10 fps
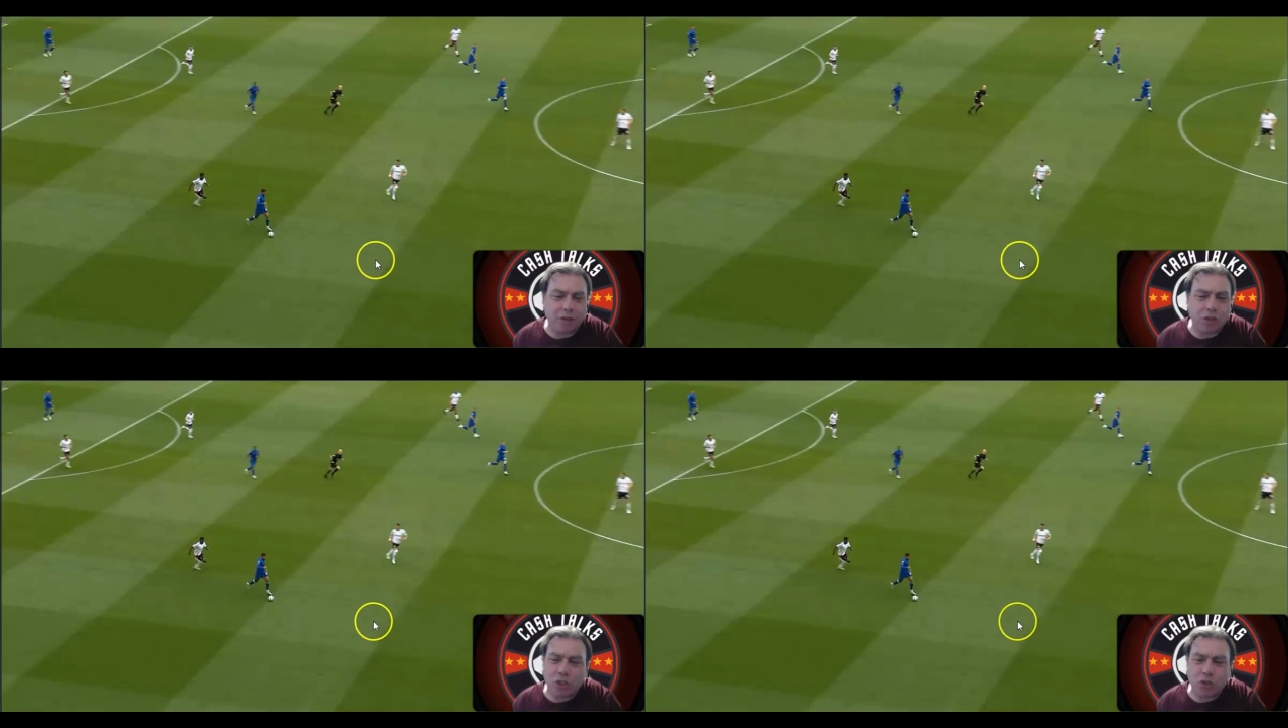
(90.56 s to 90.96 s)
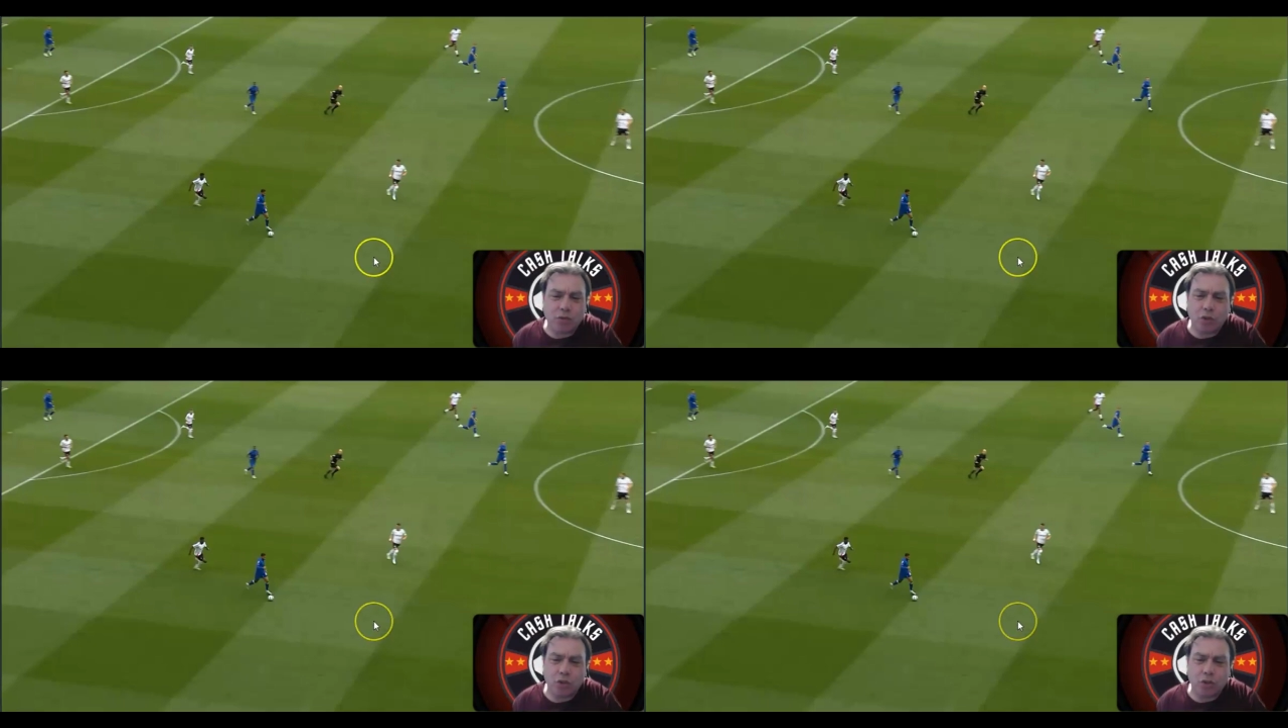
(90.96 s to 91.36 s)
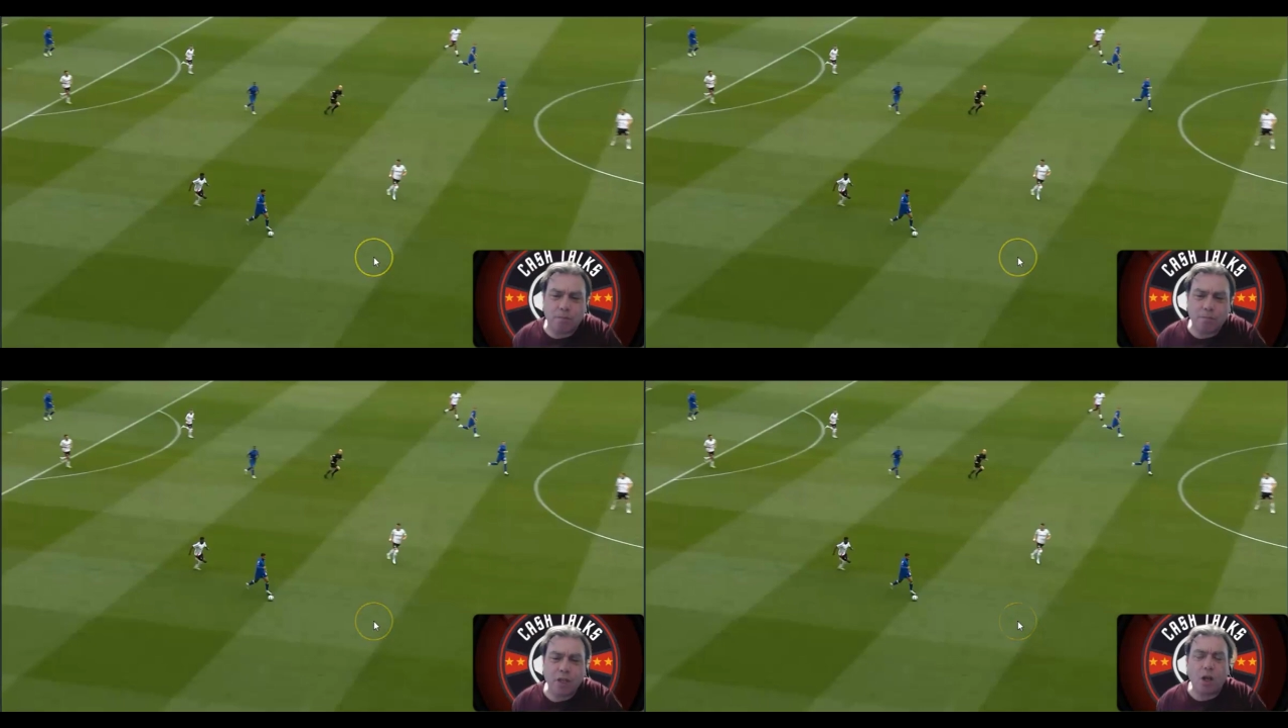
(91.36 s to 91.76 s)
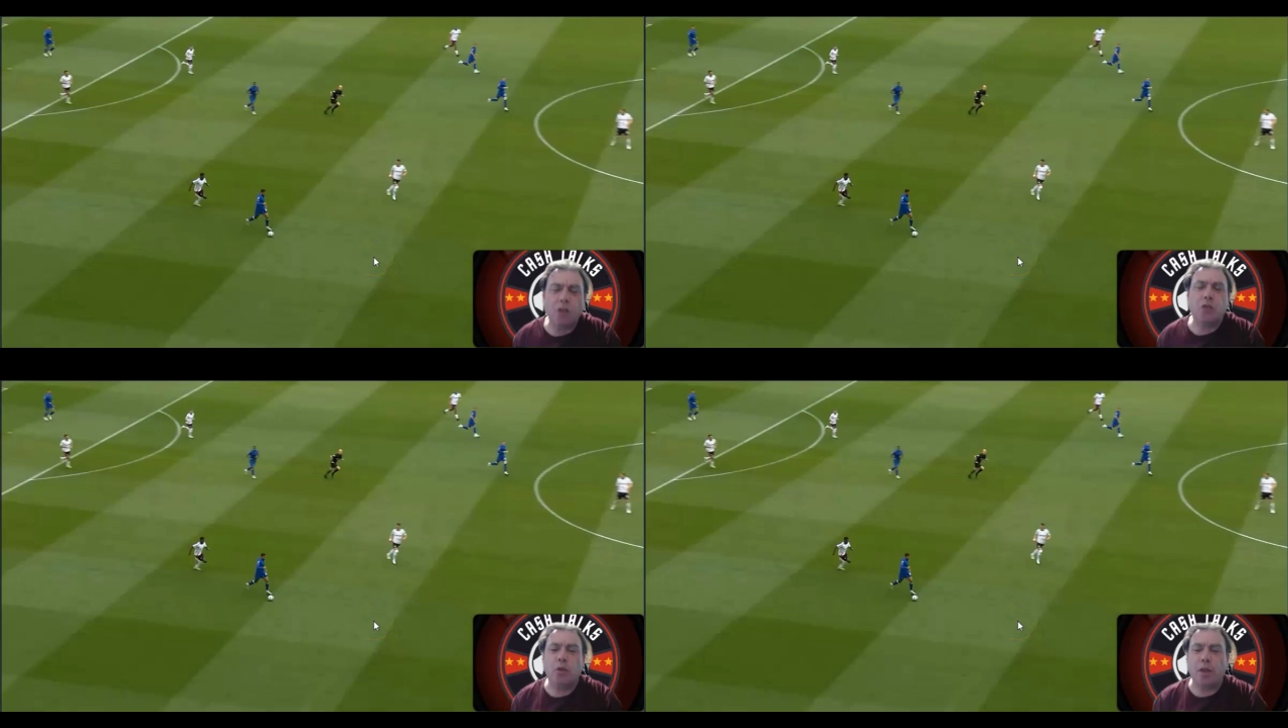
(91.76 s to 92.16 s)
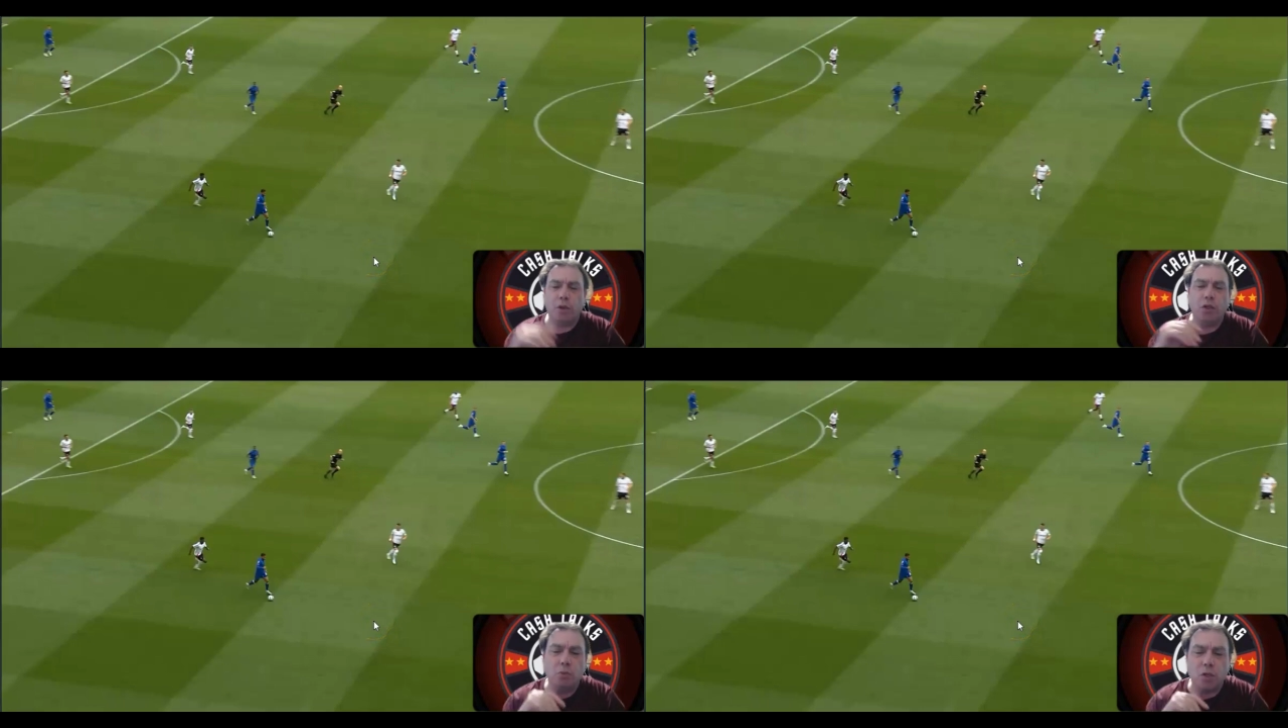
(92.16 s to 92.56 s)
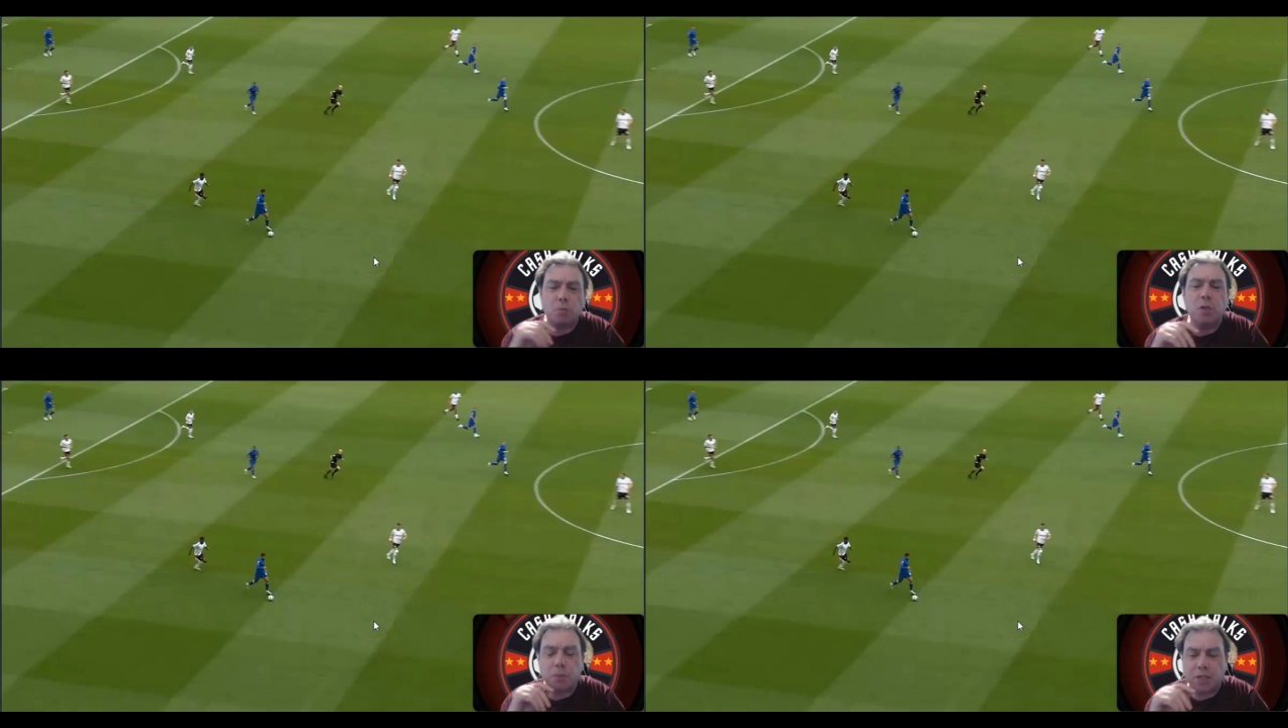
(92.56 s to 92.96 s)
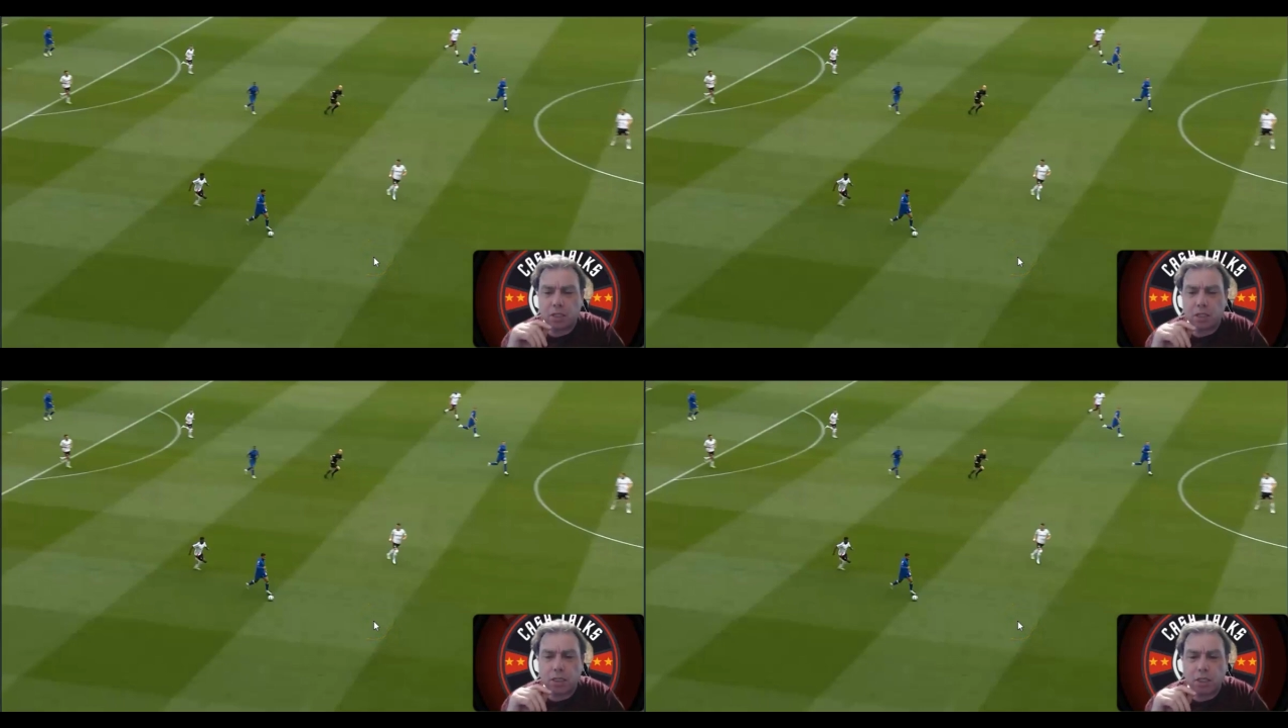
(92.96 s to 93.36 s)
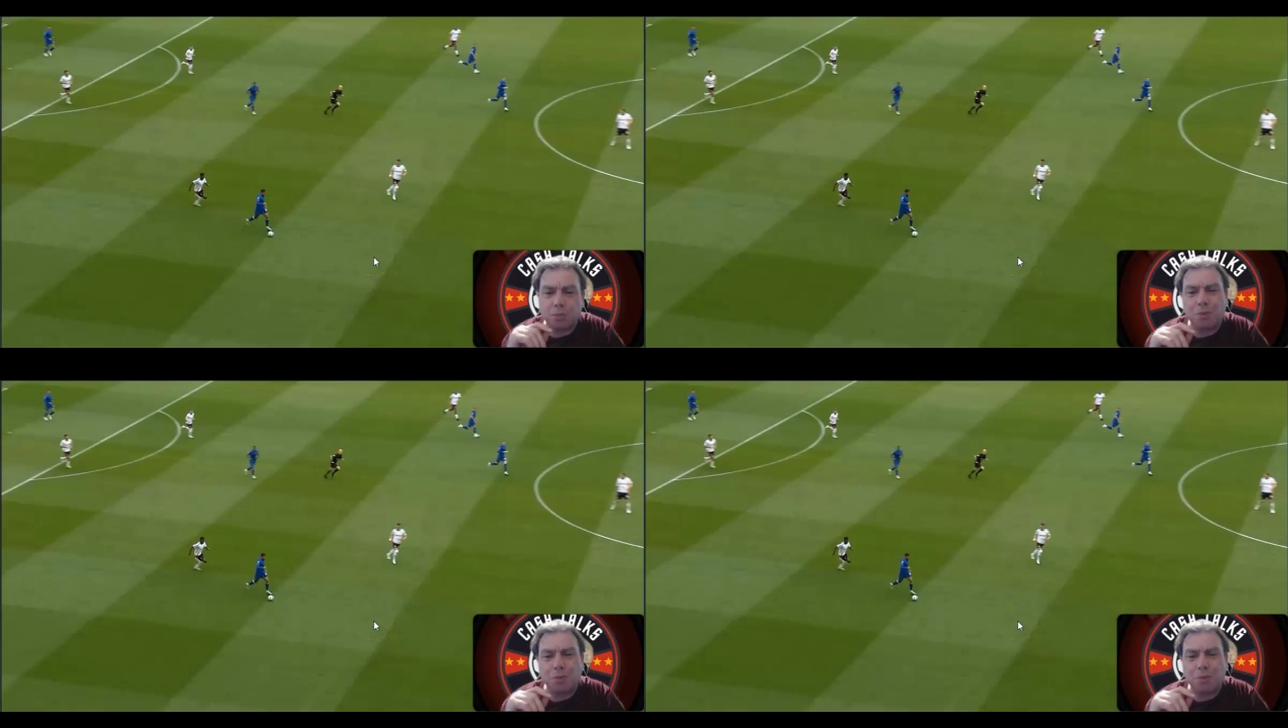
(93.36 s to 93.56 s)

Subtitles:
Chelsea have got some. I thought they were going to do much better this season,